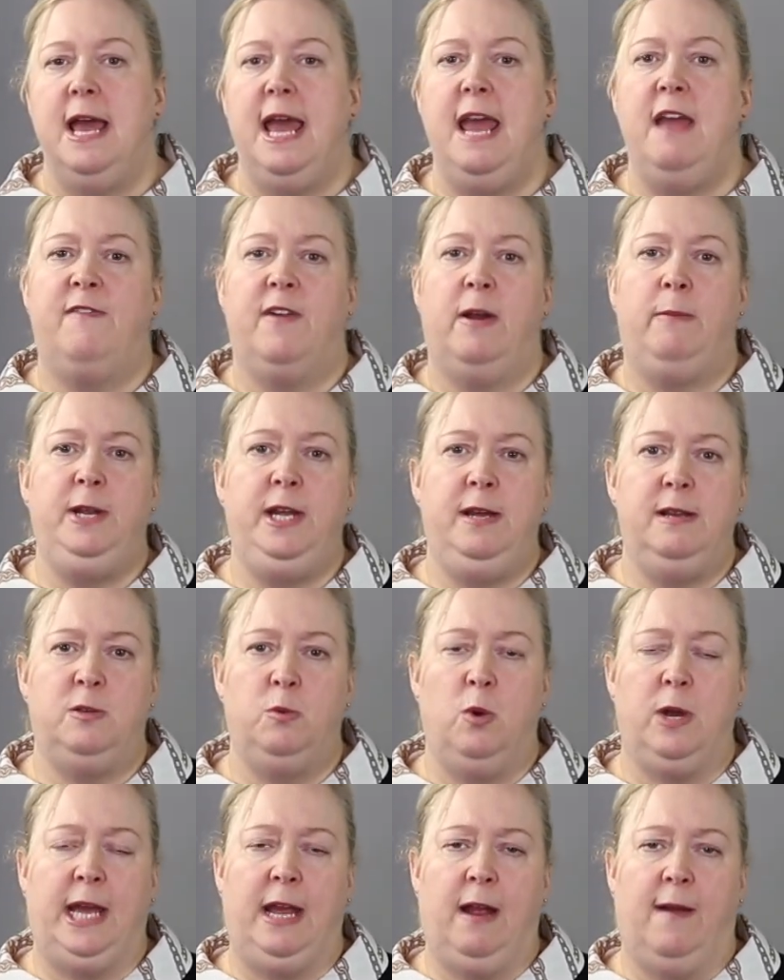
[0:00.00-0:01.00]
If I'm
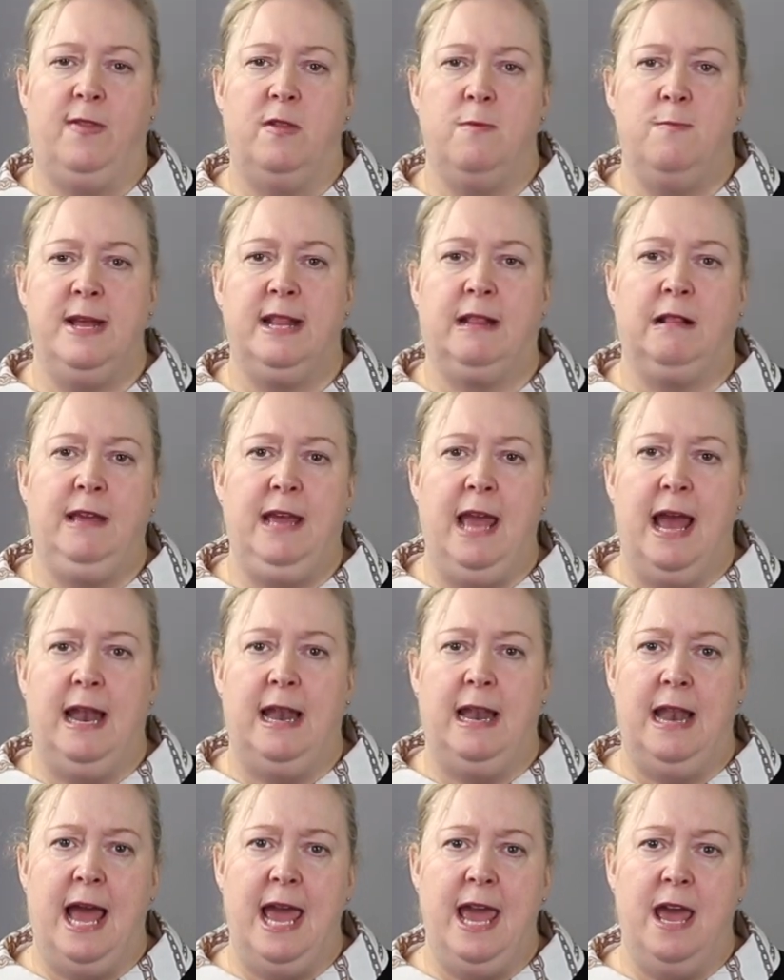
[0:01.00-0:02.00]
working on the middle
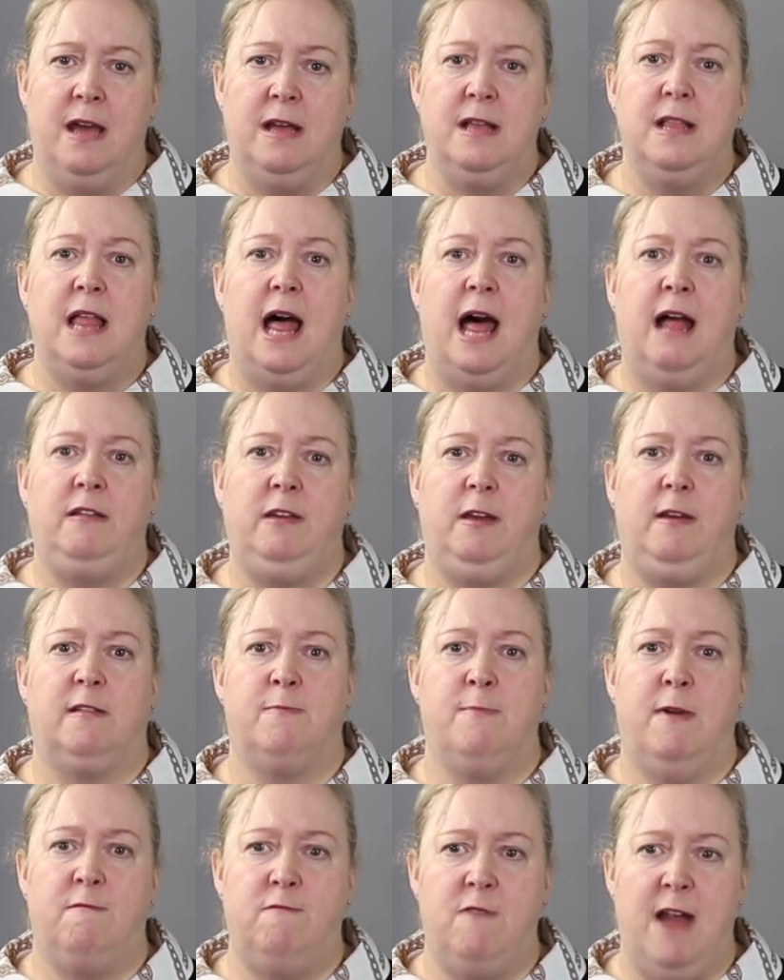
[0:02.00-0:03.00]
layer, I'll
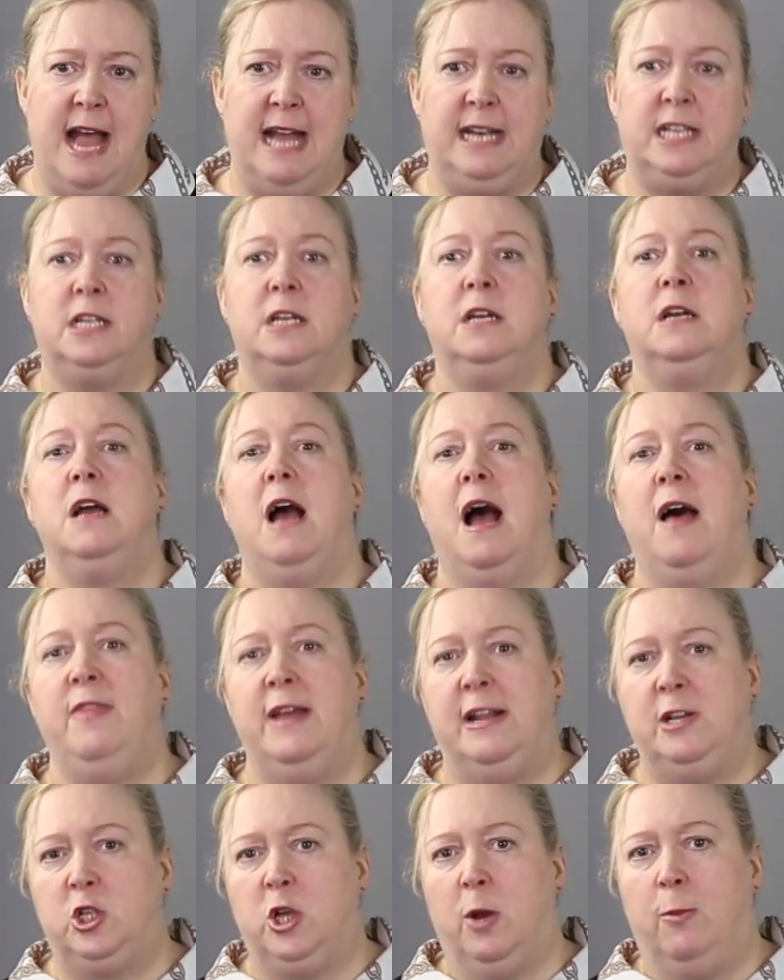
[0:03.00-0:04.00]
use my red and
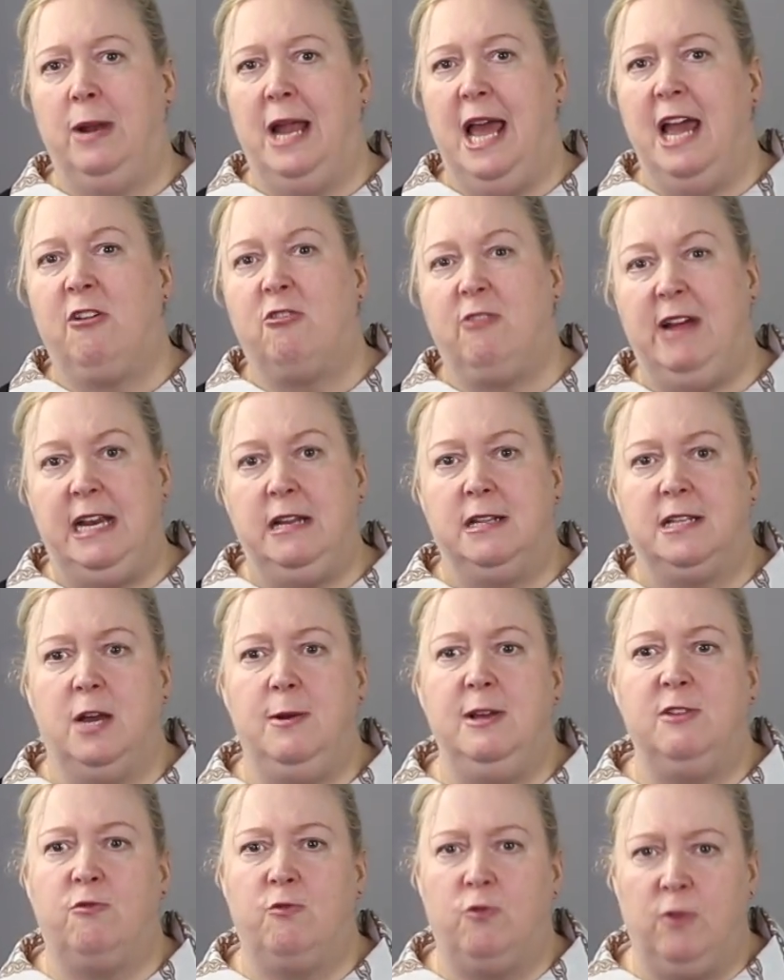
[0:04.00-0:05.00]
then top layer green. So
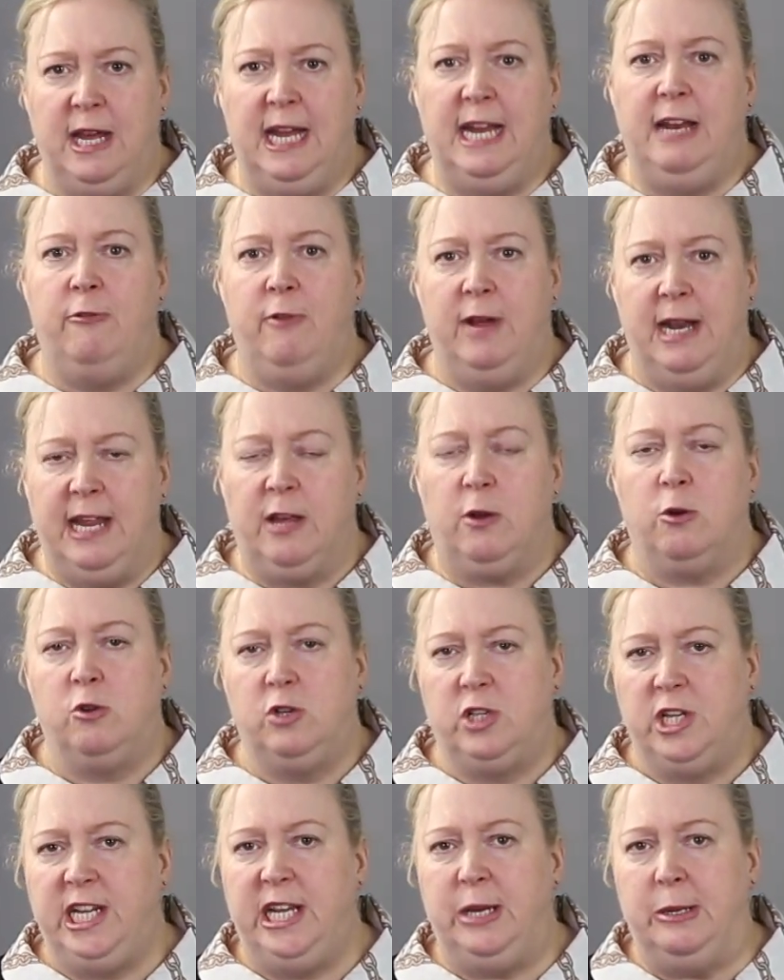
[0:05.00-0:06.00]
it's really
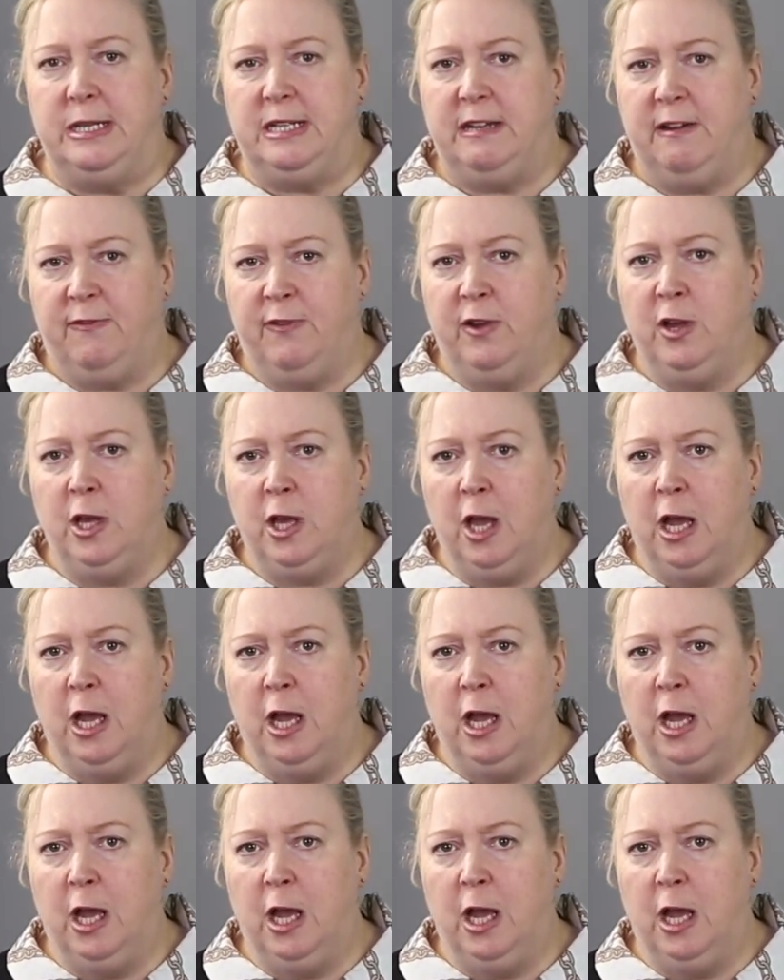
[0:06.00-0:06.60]
good to use different